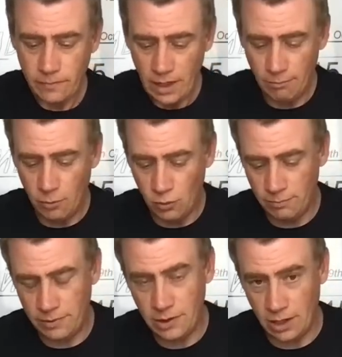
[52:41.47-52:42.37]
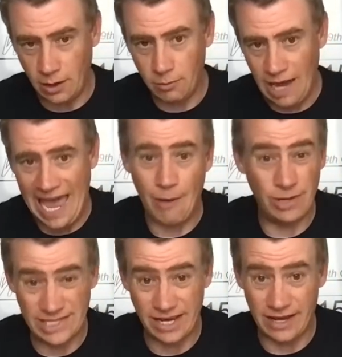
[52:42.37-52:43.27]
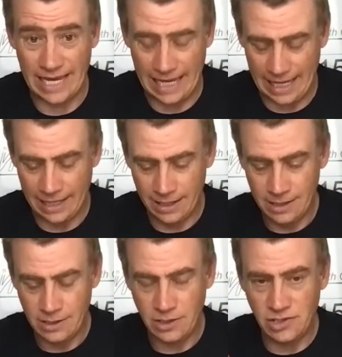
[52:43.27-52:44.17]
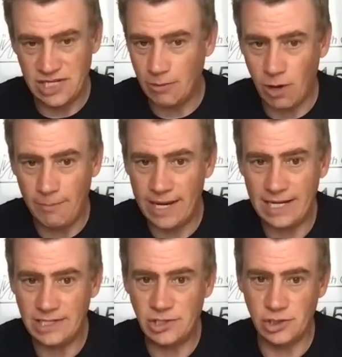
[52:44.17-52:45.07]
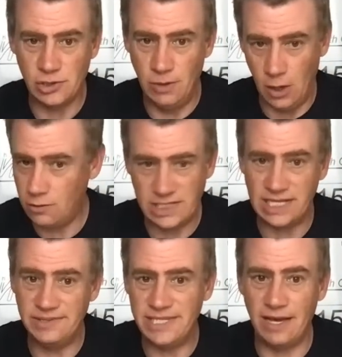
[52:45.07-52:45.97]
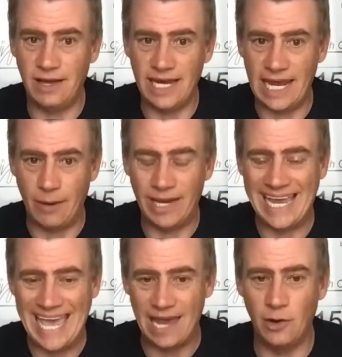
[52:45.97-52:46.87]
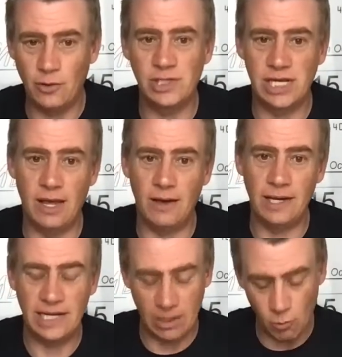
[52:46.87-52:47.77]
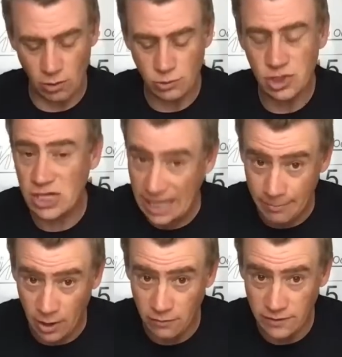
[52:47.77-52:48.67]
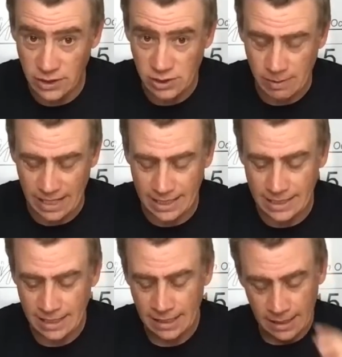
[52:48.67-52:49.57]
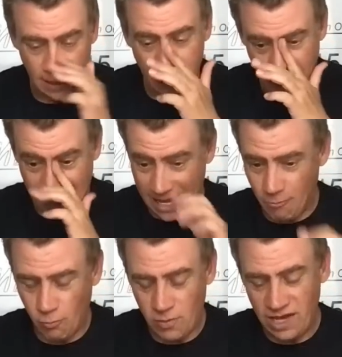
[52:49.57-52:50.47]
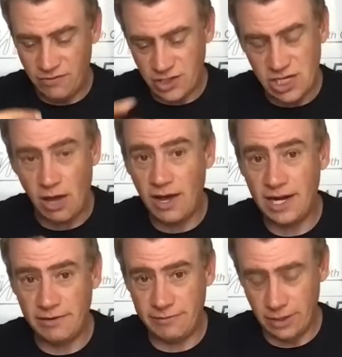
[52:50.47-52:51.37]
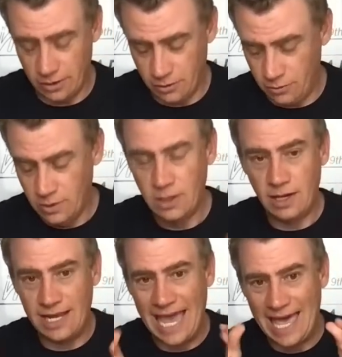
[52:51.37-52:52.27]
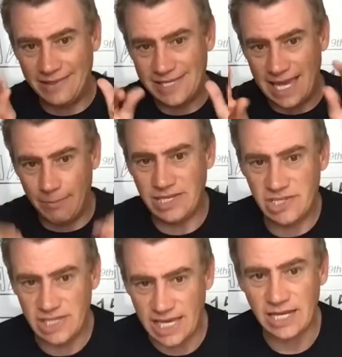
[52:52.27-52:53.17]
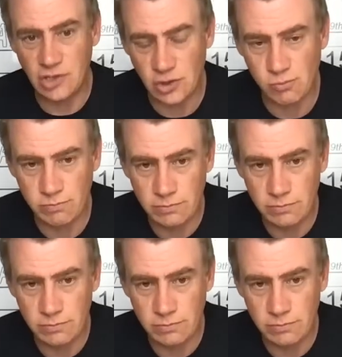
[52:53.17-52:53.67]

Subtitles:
and more, you know, how I tie it, you see what I mean? It's just locked in tight now. It cannot slide. It won't slip over your spade. Again, if you're tying a few and your hands get a bit sticky, just